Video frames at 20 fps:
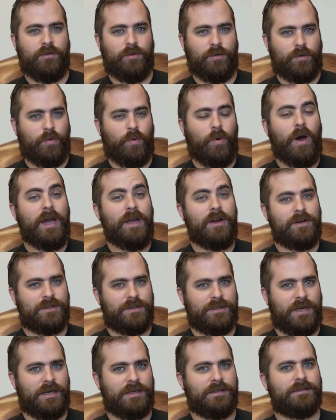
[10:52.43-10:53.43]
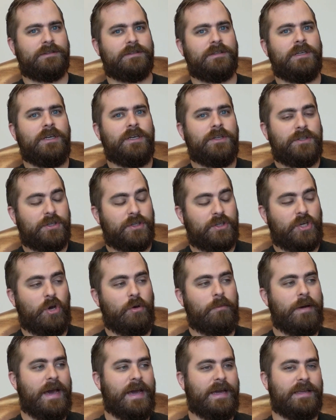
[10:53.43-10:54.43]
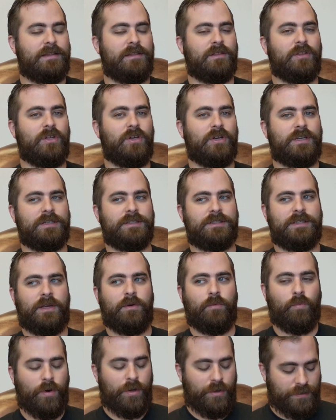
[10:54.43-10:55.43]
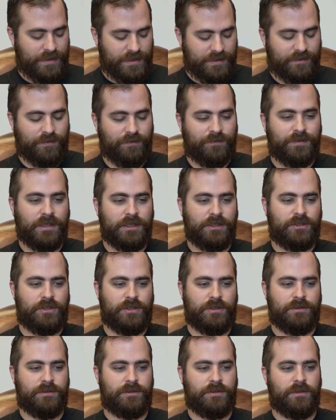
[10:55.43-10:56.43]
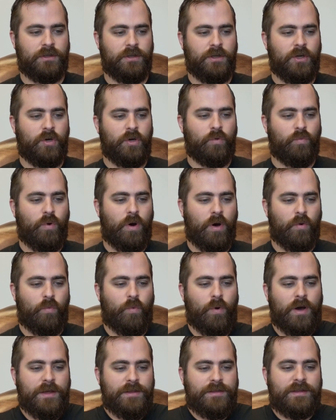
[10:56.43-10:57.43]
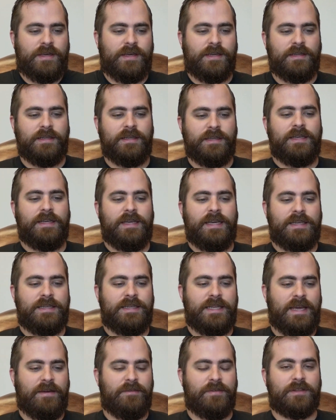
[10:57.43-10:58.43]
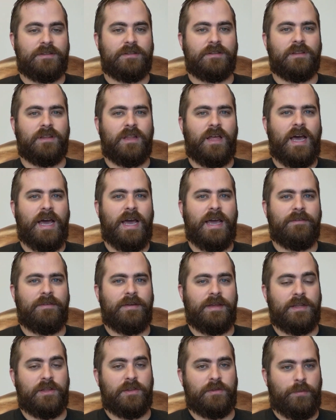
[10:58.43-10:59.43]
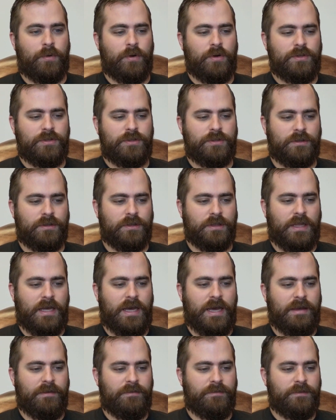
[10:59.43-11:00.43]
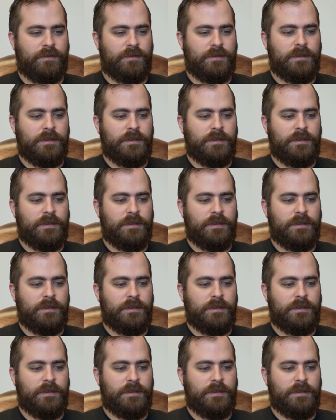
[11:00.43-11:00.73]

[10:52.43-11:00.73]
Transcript: requires us to go back and look and say, what are these afflictions? What was it in David's life, in his personal life,